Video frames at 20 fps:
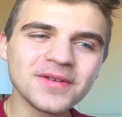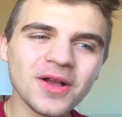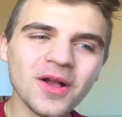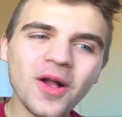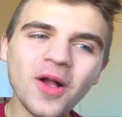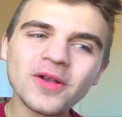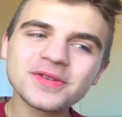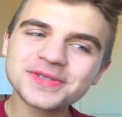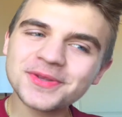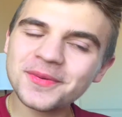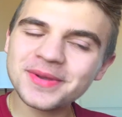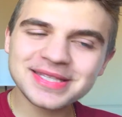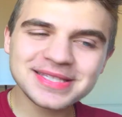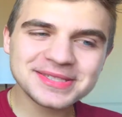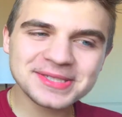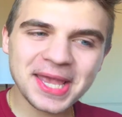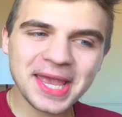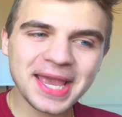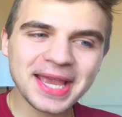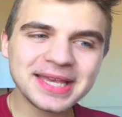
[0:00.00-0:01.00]
also
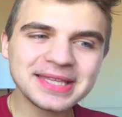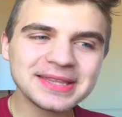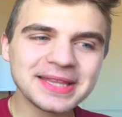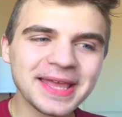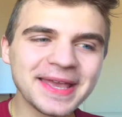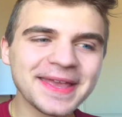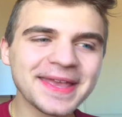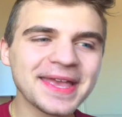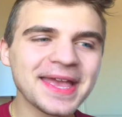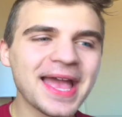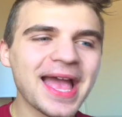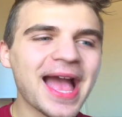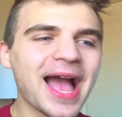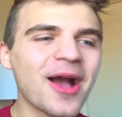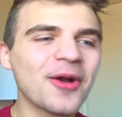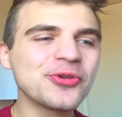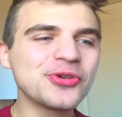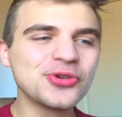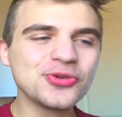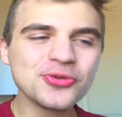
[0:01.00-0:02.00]
insane like
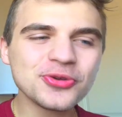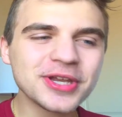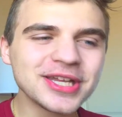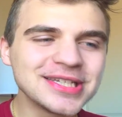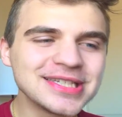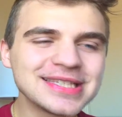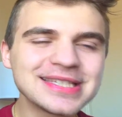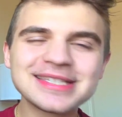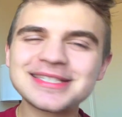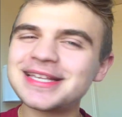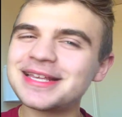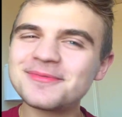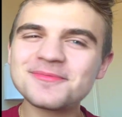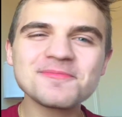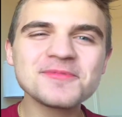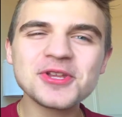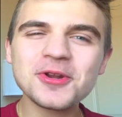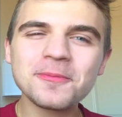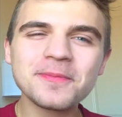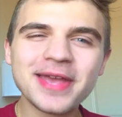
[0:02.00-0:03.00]
how you can sit
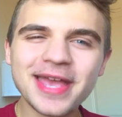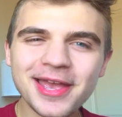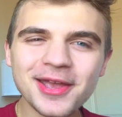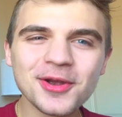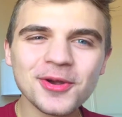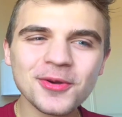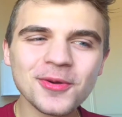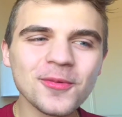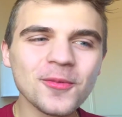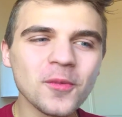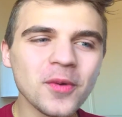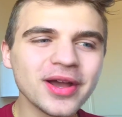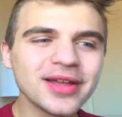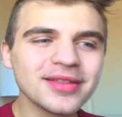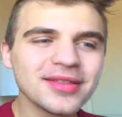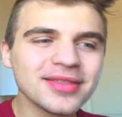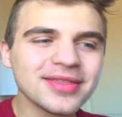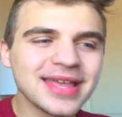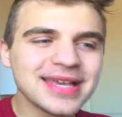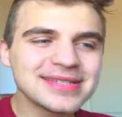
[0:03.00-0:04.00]
you know, pick
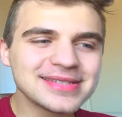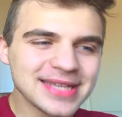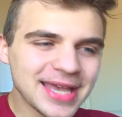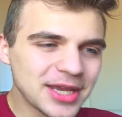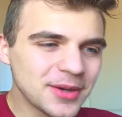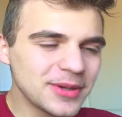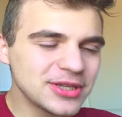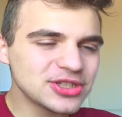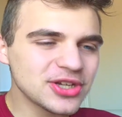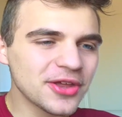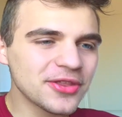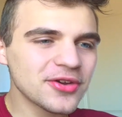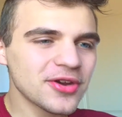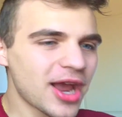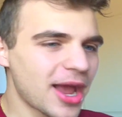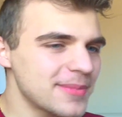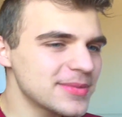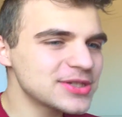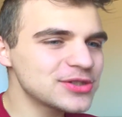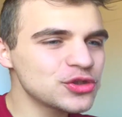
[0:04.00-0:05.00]
what they say to each other
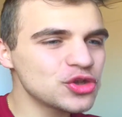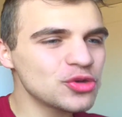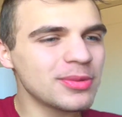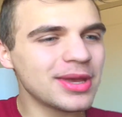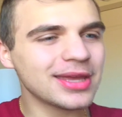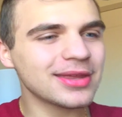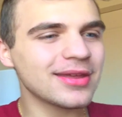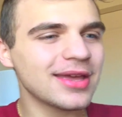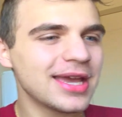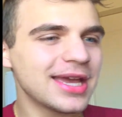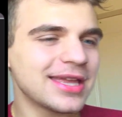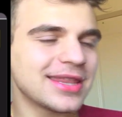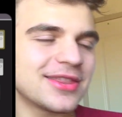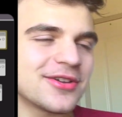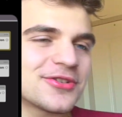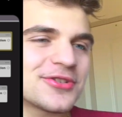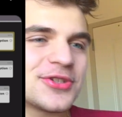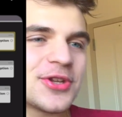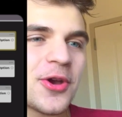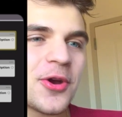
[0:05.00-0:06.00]
i'm assuming
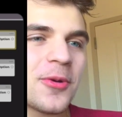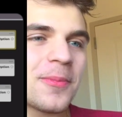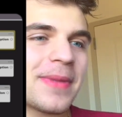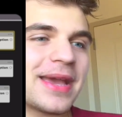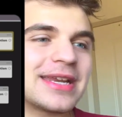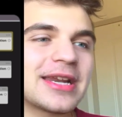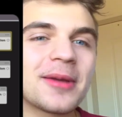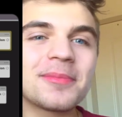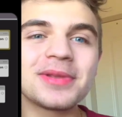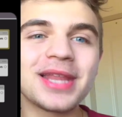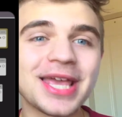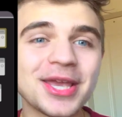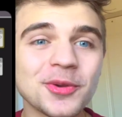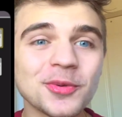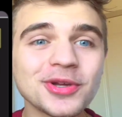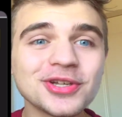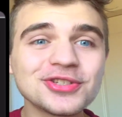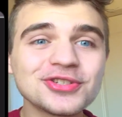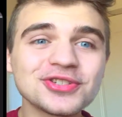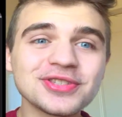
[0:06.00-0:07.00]
there's no made up
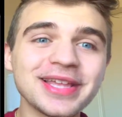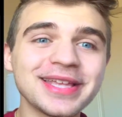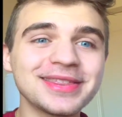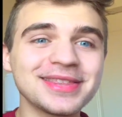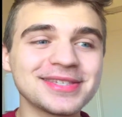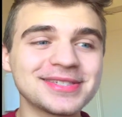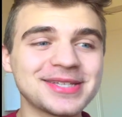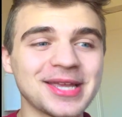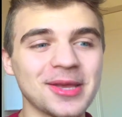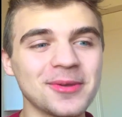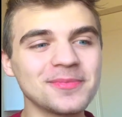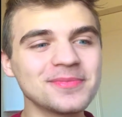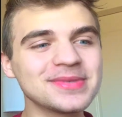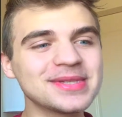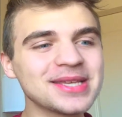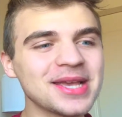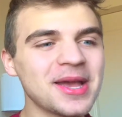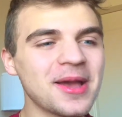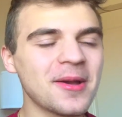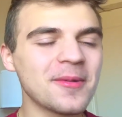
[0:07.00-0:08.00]
language like the sims
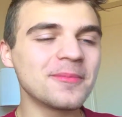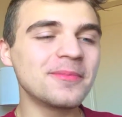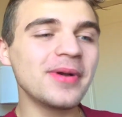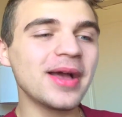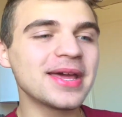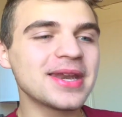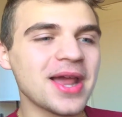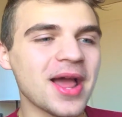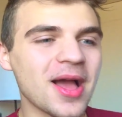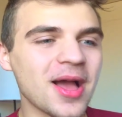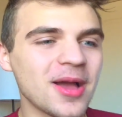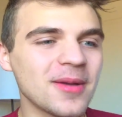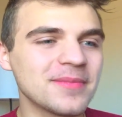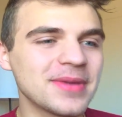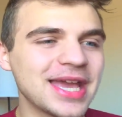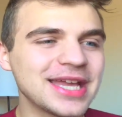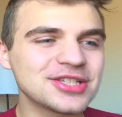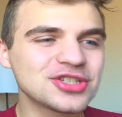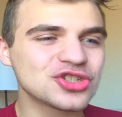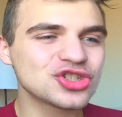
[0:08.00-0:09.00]
but um
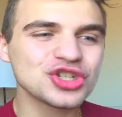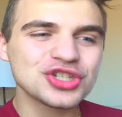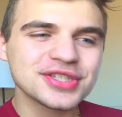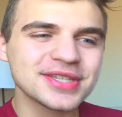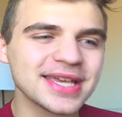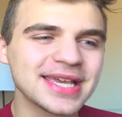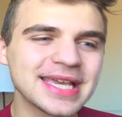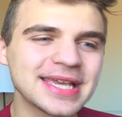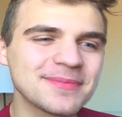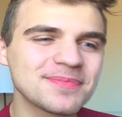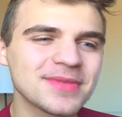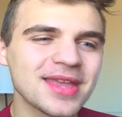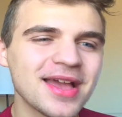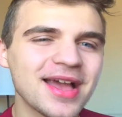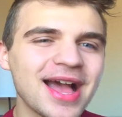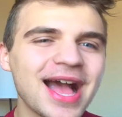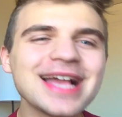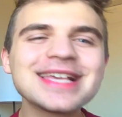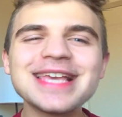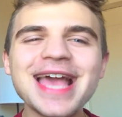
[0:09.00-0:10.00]
it's just like
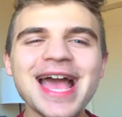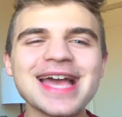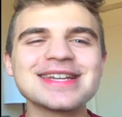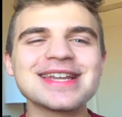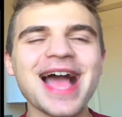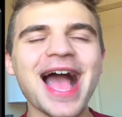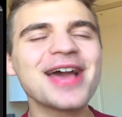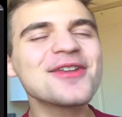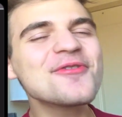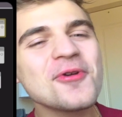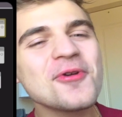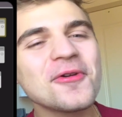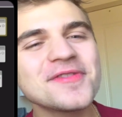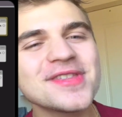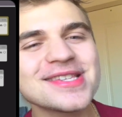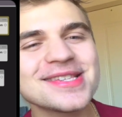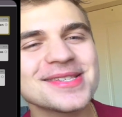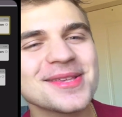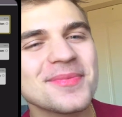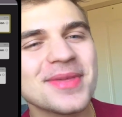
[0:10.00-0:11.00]
again i if
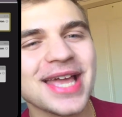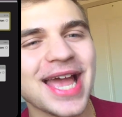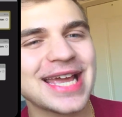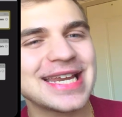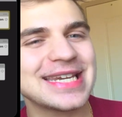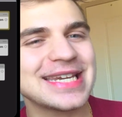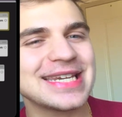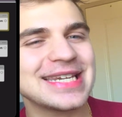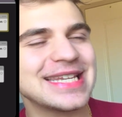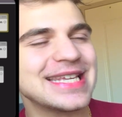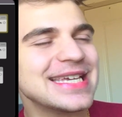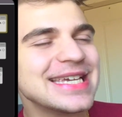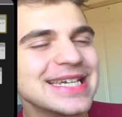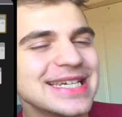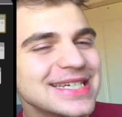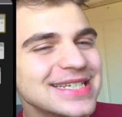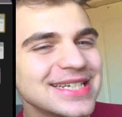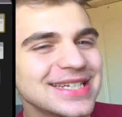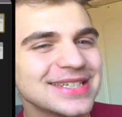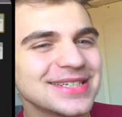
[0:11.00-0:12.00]
this is something i
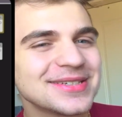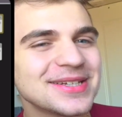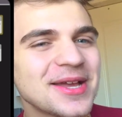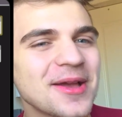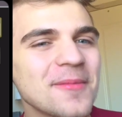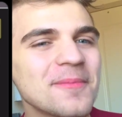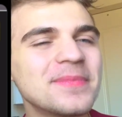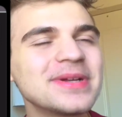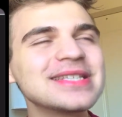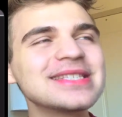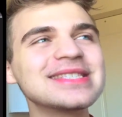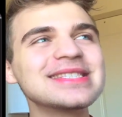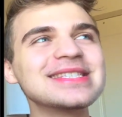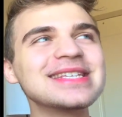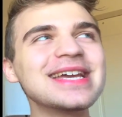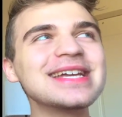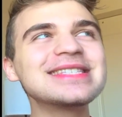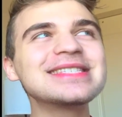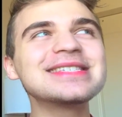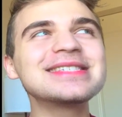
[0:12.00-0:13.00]
need but
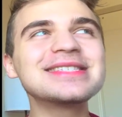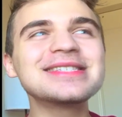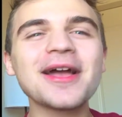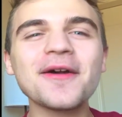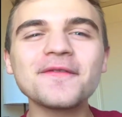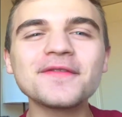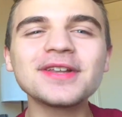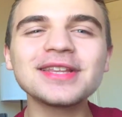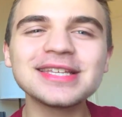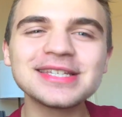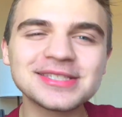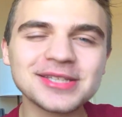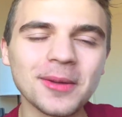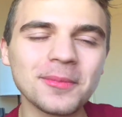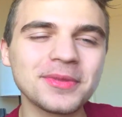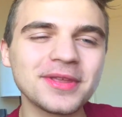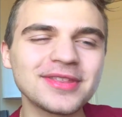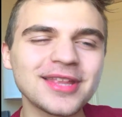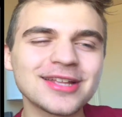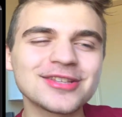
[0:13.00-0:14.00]
it's definitely
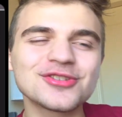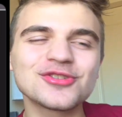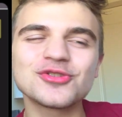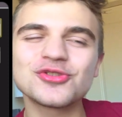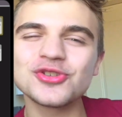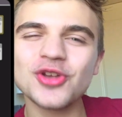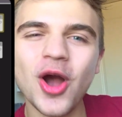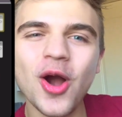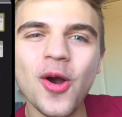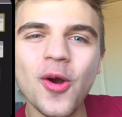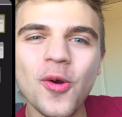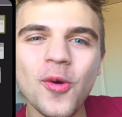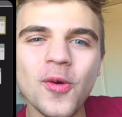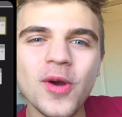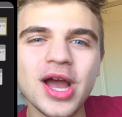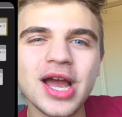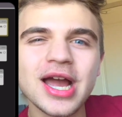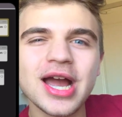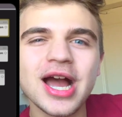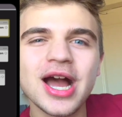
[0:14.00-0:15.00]
something that's so
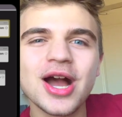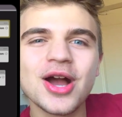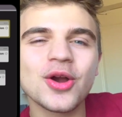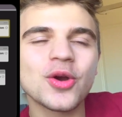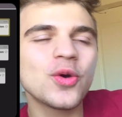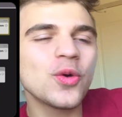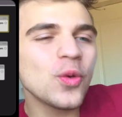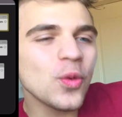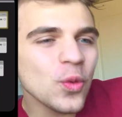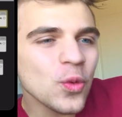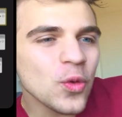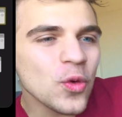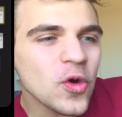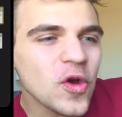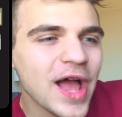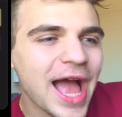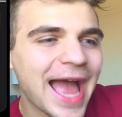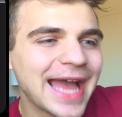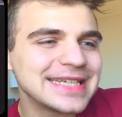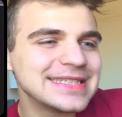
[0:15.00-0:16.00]

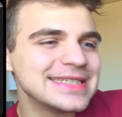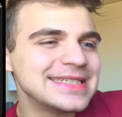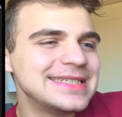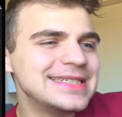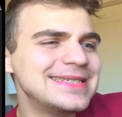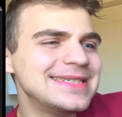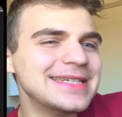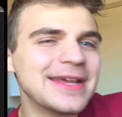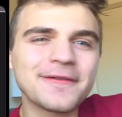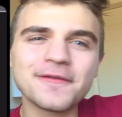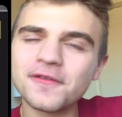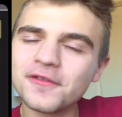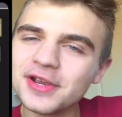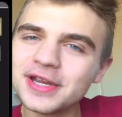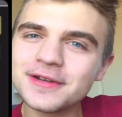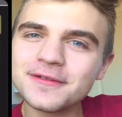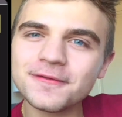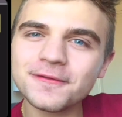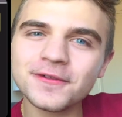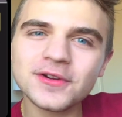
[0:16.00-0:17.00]
cool and
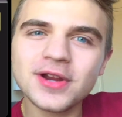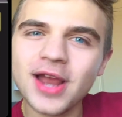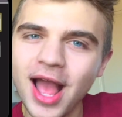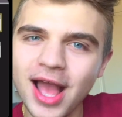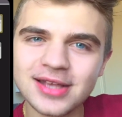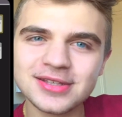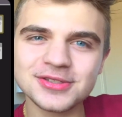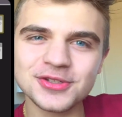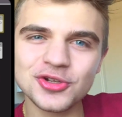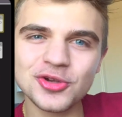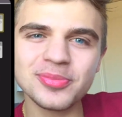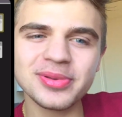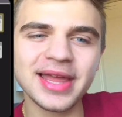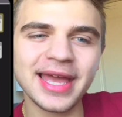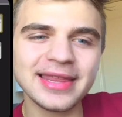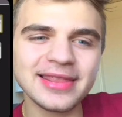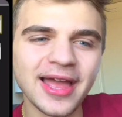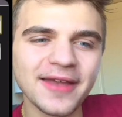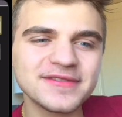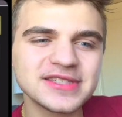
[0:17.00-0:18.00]
different for us who play
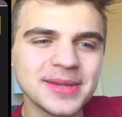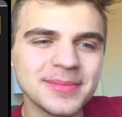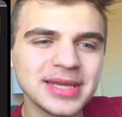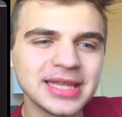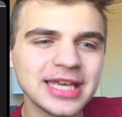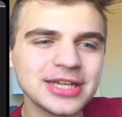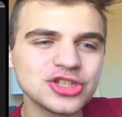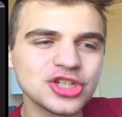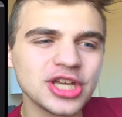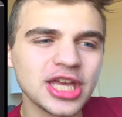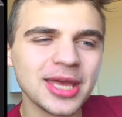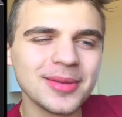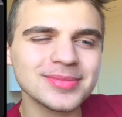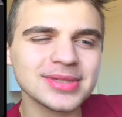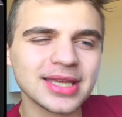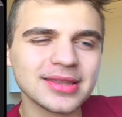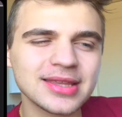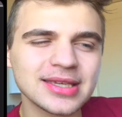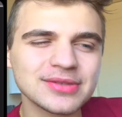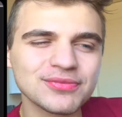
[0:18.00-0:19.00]
life simulation games.
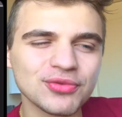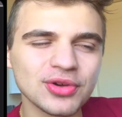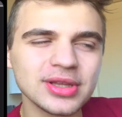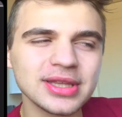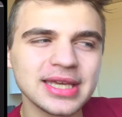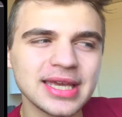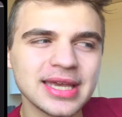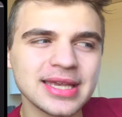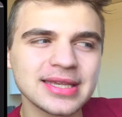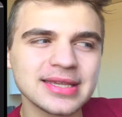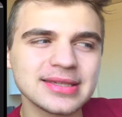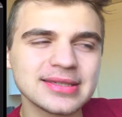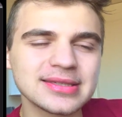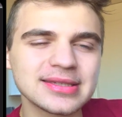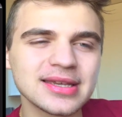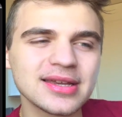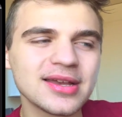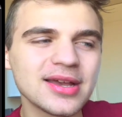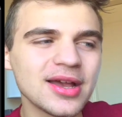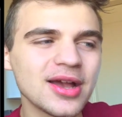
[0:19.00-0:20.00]
Like this really is
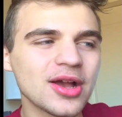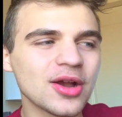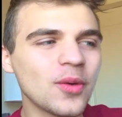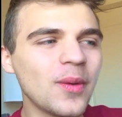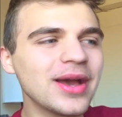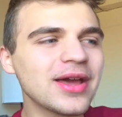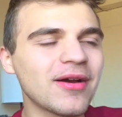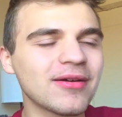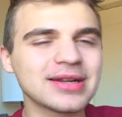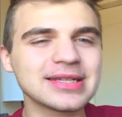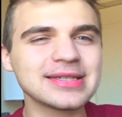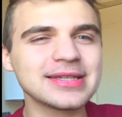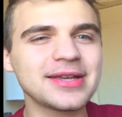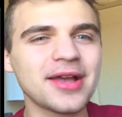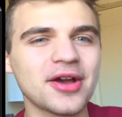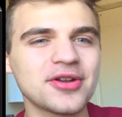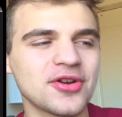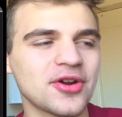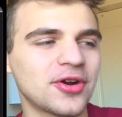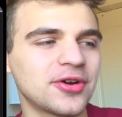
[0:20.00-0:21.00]
quite honestly
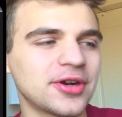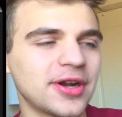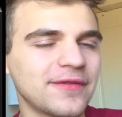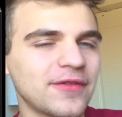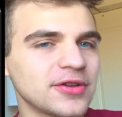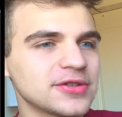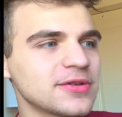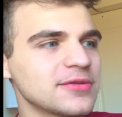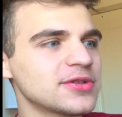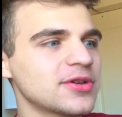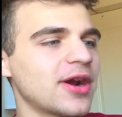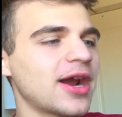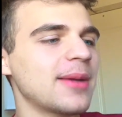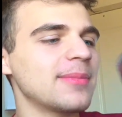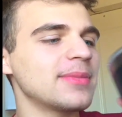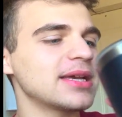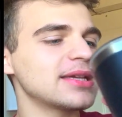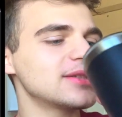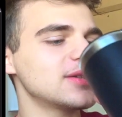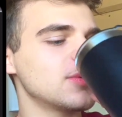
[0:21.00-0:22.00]
unheard of. Also, sorry, I'm
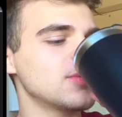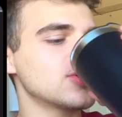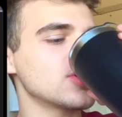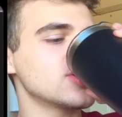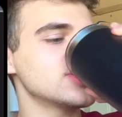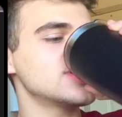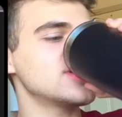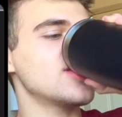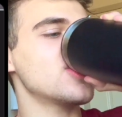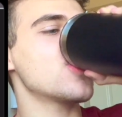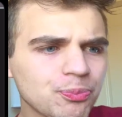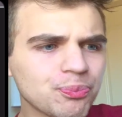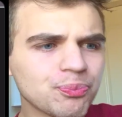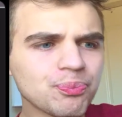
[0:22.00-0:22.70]
like so thirsty.